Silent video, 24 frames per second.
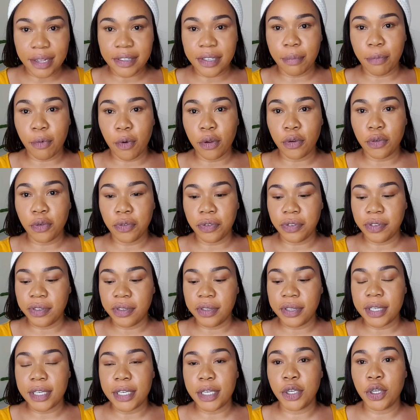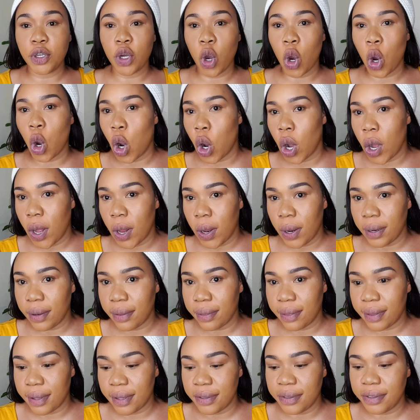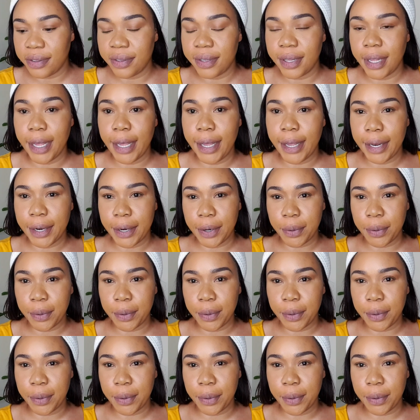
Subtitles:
I'm going to set all this in.